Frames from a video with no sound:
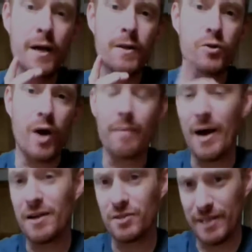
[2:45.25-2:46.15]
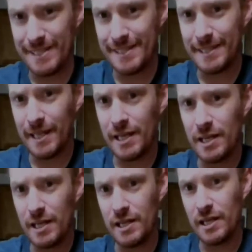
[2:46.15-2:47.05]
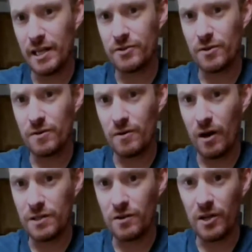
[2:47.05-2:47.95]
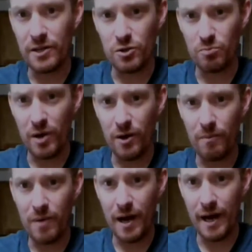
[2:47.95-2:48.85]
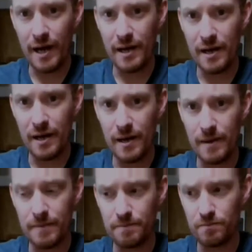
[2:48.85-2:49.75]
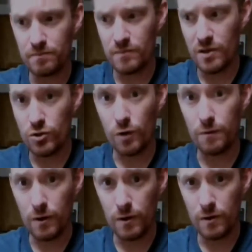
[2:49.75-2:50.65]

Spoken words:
The dry piles are insulated in the Oxford Electric Bell by sulfur.